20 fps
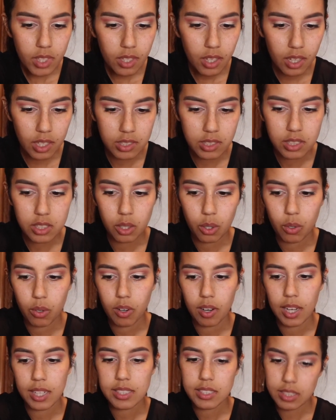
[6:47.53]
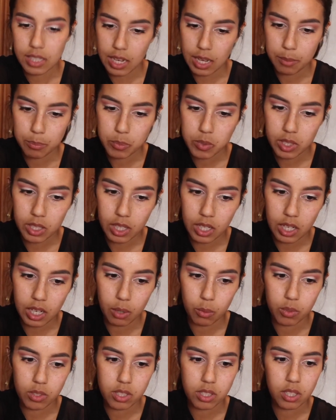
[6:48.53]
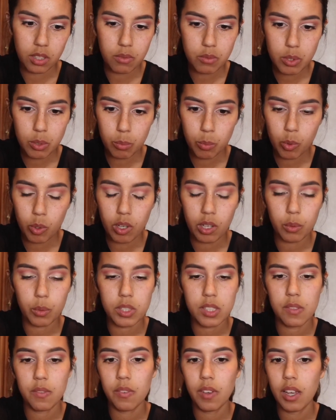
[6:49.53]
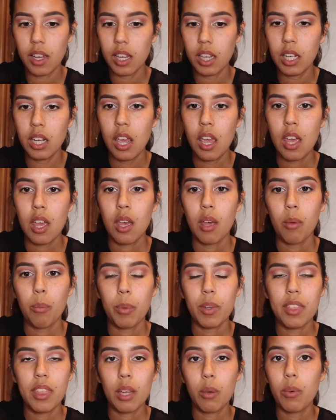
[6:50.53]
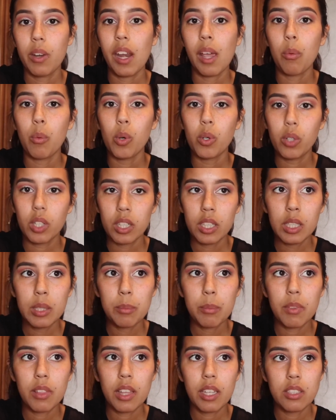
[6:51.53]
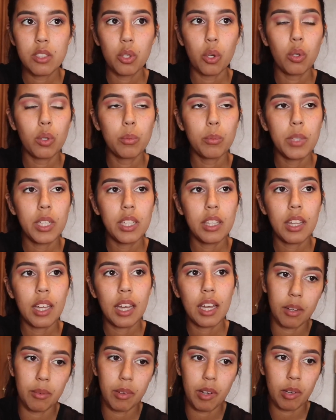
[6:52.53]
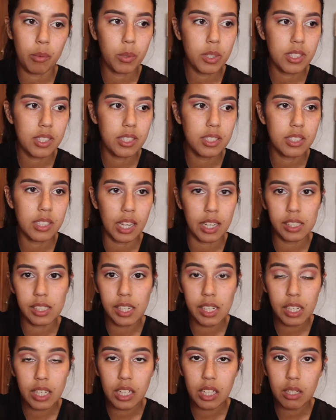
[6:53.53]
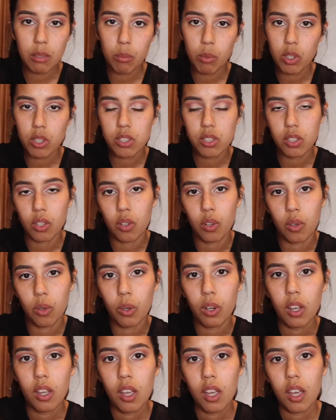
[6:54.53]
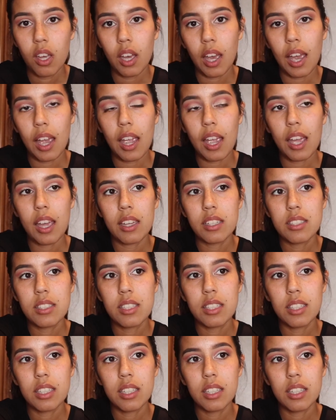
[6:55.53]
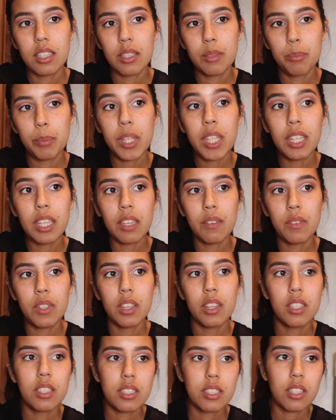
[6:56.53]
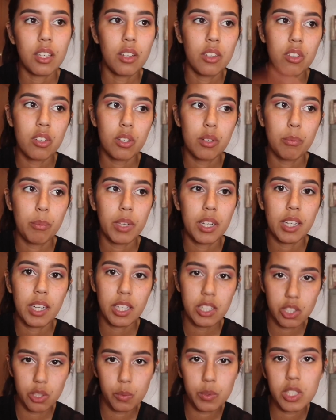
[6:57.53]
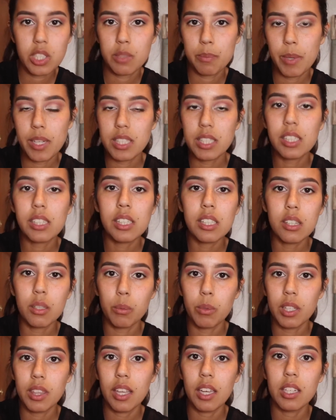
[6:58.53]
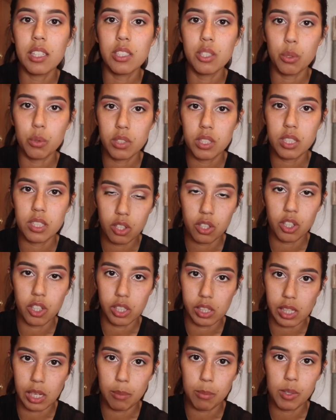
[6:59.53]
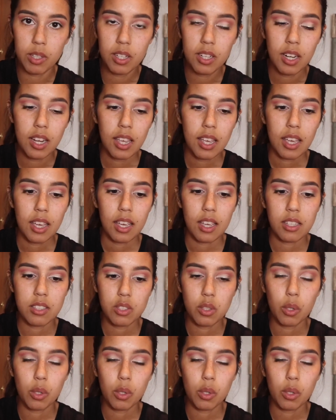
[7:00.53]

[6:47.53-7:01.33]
And so I slept and I was comfortable, I was fine. But then when I woke up, they told me that I wasn't dilating anymore, so I had to be given this other medication, which is basically the one that induces your labor. And